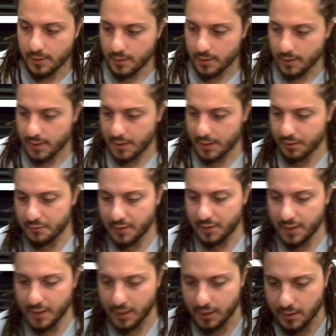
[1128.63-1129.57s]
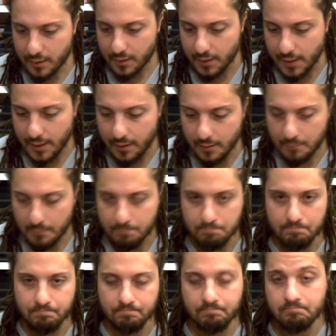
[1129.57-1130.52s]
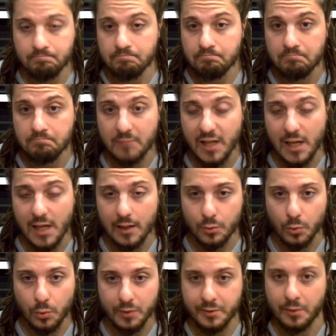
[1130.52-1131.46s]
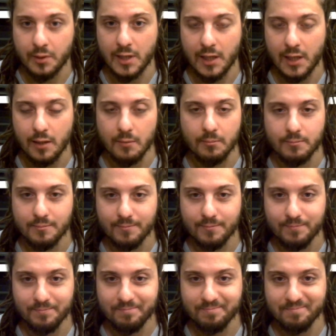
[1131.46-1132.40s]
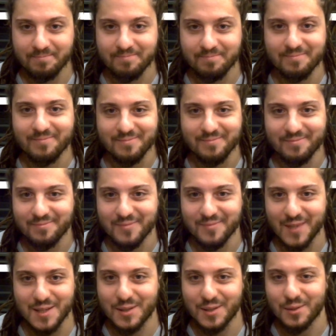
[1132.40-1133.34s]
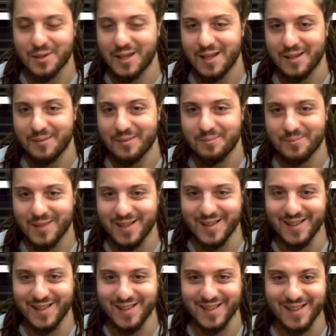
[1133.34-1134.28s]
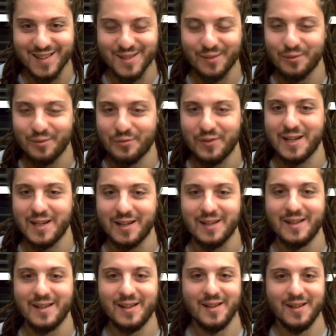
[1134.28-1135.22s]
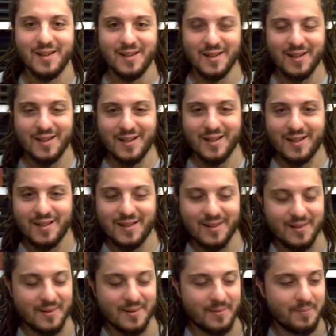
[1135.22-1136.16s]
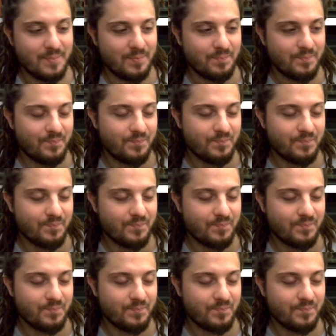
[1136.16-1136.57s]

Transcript: Kind of like, yeah, it was okay. It's okay. It's so fine. Um,